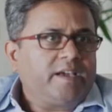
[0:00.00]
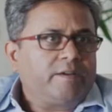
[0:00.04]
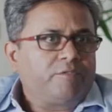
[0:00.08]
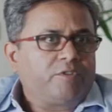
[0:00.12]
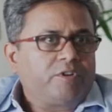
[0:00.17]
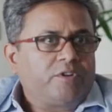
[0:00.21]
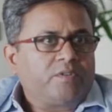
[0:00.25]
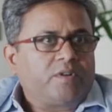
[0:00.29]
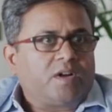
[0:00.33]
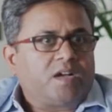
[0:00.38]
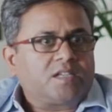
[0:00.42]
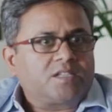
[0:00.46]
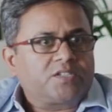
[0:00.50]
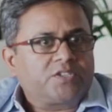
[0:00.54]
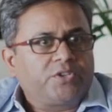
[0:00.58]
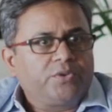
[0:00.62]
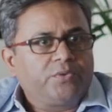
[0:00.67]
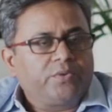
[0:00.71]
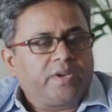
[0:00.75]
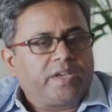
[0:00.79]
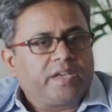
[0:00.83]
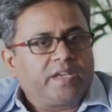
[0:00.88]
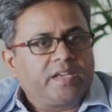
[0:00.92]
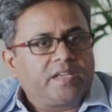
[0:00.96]
I wanted to ask
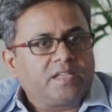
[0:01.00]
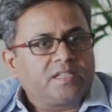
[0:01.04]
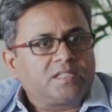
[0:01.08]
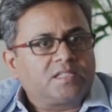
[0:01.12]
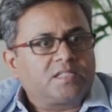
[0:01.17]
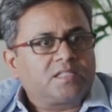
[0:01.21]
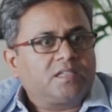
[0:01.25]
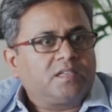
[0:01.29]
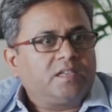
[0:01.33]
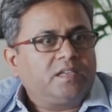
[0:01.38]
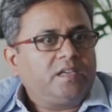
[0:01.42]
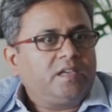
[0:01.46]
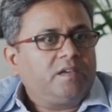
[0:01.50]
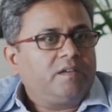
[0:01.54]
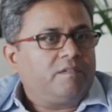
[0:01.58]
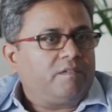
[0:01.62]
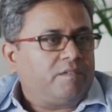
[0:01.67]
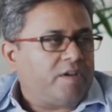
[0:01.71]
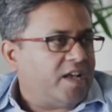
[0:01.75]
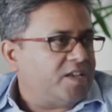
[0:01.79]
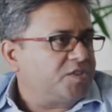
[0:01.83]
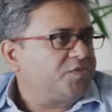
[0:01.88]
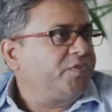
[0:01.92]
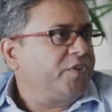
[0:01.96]
you is,
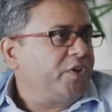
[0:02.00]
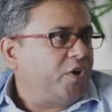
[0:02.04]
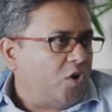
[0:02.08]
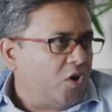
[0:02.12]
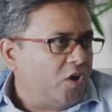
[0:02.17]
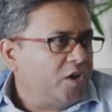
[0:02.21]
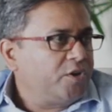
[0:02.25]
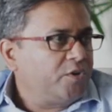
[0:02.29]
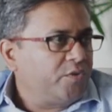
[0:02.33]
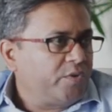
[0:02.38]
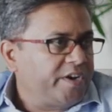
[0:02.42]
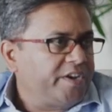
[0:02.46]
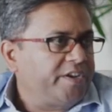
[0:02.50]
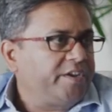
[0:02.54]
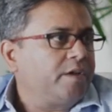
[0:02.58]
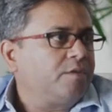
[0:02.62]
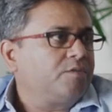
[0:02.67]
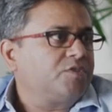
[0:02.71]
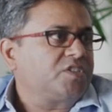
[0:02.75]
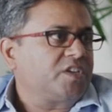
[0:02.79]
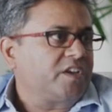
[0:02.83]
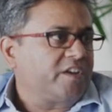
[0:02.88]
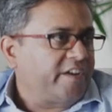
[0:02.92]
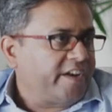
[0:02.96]
as we all know, India
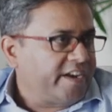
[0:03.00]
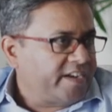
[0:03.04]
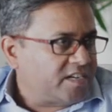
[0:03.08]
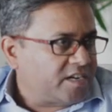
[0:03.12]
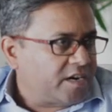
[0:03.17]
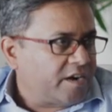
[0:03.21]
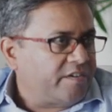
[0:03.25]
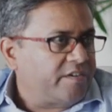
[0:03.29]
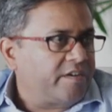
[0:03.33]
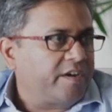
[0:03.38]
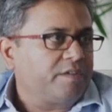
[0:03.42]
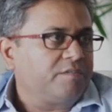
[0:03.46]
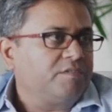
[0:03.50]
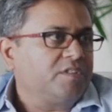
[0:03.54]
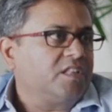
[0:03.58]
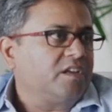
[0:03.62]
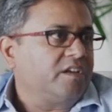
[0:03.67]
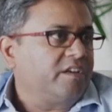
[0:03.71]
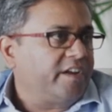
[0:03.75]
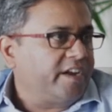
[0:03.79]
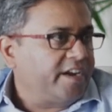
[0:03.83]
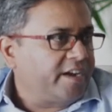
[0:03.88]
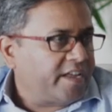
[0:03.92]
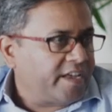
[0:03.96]
was a great country with
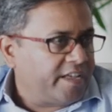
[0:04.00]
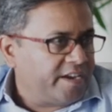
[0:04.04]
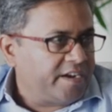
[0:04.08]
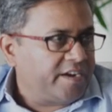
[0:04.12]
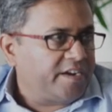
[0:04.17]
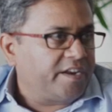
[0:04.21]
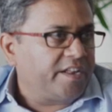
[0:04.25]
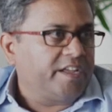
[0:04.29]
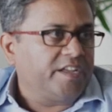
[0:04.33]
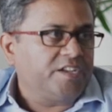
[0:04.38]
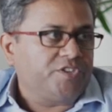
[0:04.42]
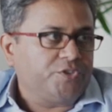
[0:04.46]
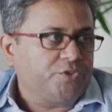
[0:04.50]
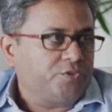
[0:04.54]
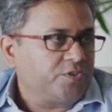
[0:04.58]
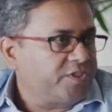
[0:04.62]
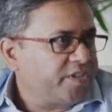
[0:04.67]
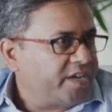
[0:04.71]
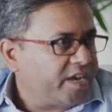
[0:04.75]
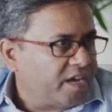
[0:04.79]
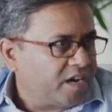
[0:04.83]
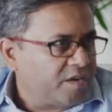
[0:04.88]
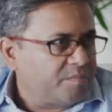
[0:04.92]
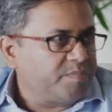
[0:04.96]
a great heritage.
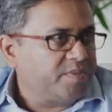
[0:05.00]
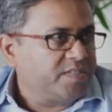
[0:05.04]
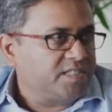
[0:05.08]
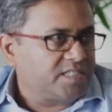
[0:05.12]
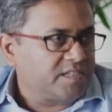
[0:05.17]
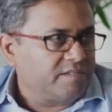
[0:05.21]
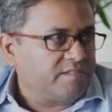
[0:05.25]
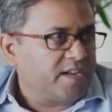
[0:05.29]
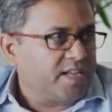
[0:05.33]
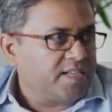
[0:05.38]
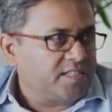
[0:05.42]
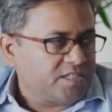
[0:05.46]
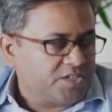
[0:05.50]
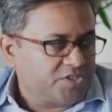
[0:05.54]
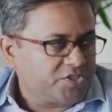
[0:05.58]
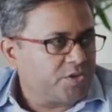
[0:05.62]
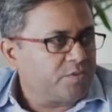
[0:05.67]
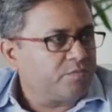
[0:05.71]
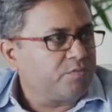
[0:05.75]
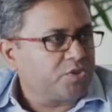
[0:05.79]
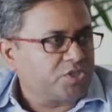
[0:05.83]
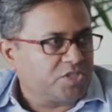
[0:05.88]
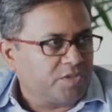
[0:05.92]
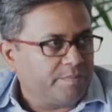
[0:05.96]
The Harappan
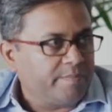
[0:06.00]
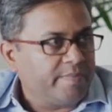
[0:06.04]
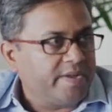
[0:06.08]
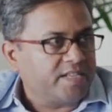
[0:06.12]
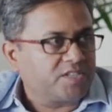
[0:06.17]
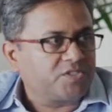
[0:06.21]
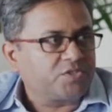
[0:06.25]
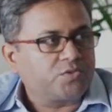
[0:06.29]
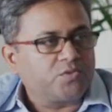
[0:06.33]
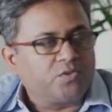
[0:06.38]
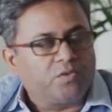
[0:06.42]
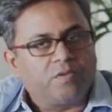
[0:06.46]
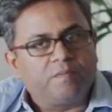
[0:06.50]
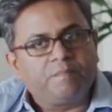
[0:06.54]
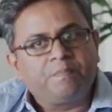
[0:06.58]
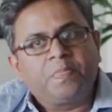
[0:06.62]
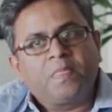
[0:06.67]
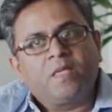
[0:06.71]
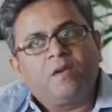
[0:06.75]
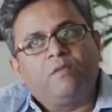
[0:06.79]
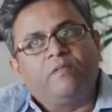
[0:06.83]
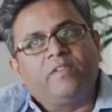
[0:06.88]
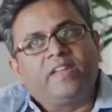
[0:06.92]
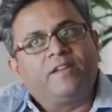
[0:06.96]
civilization was the best. So
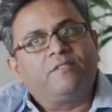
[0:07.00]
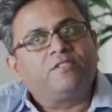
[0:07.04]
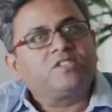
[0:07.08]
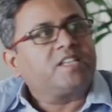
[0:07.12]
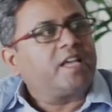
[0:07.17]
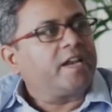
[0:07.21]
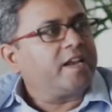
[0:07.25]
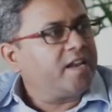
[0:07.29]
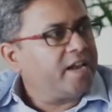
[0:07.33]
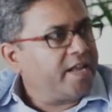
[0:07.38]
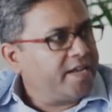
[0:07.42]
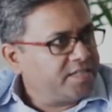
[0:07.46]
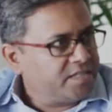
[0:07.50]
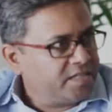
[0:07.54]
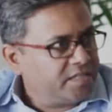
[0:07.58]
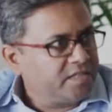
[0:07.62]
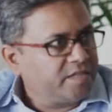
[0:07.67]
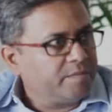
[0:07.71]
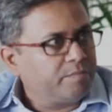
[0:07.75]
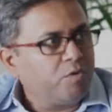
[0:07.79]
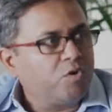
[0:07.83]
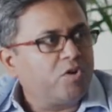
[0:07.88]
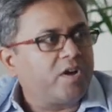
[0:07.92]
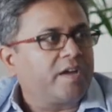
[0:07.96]
when I was analyzing
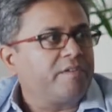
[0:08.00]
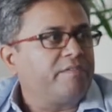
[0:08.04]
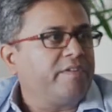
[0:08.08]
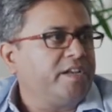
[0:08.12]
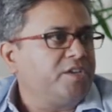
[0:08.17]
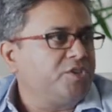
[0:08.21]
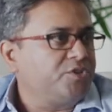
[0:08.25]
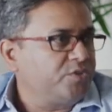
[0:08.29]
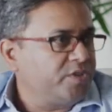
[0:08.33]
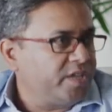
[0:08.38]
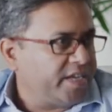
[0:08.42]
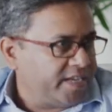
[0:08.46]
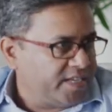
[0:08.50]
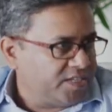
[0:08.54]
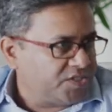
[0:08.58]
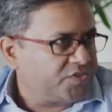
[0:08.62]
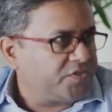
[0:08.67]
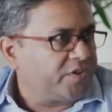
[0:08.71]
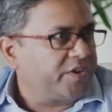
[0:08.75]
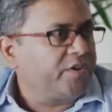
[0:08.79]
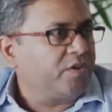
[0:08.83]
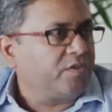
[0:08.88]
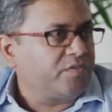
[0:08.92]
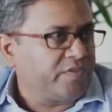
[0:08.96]
the book, I went to the
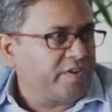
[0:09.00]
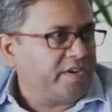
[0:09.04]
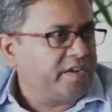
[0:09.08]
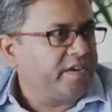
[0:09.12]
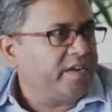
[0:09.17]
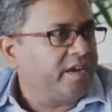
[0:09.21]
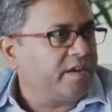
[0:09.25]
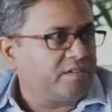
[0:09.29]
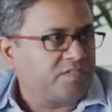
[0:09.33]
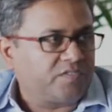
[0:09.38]
history of India,